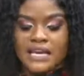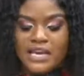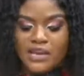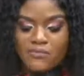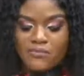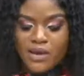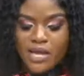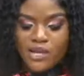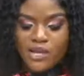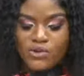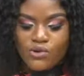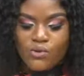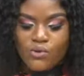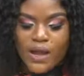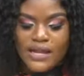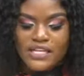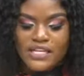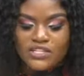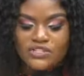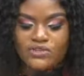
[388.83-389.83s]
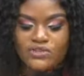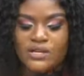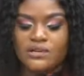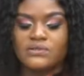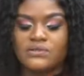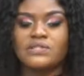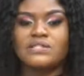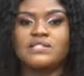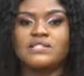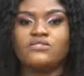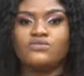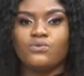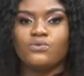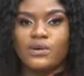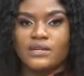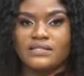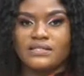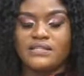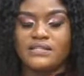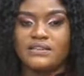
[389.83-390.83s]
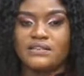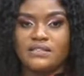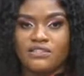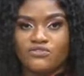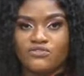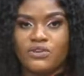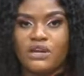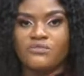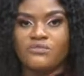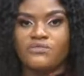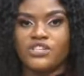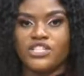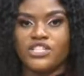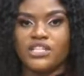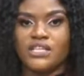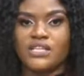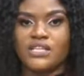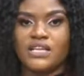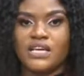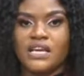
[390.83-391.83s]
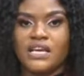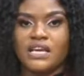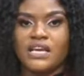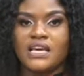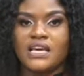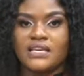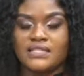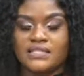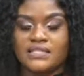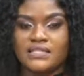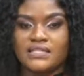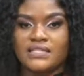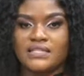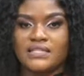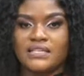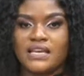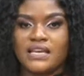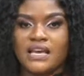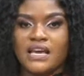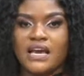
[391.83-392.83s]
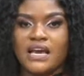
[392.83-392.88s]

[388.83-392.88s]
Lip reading: Himan Lowa Dentra constituency in the central region is